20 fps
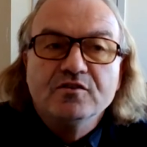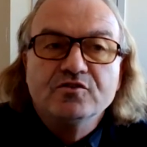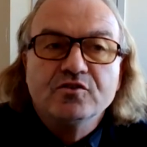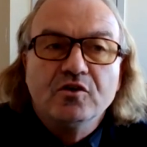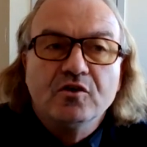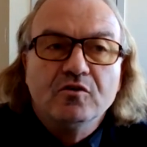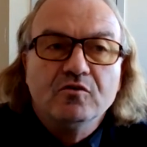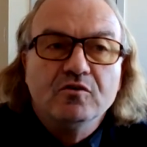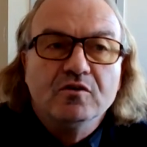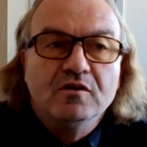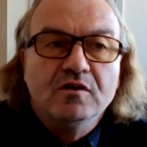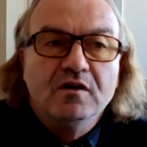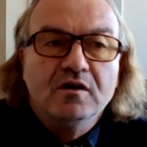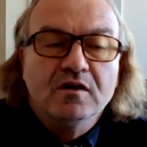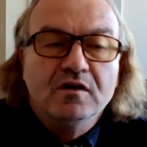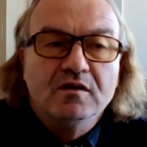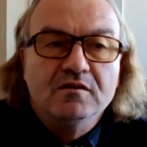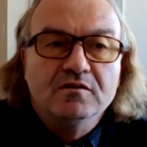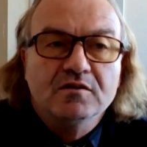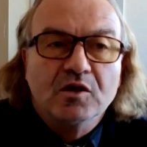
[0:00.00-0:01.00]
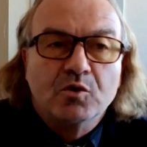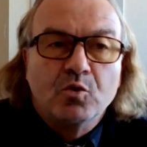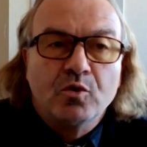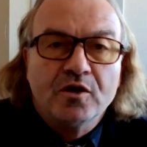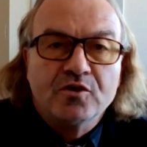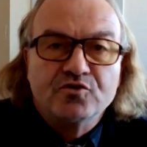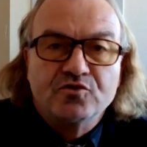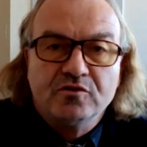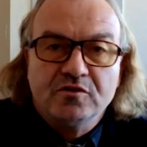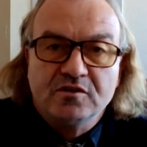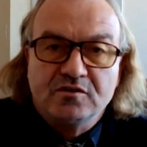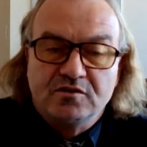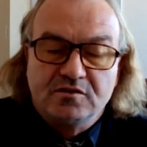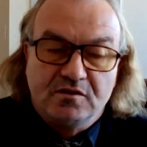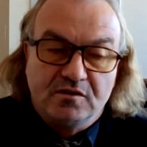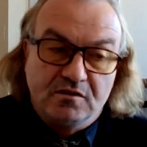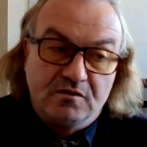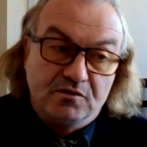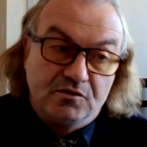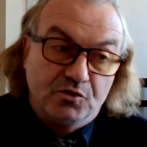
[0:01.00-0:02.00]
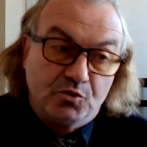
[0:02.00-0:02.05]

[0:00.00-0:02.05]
So uh, the question is,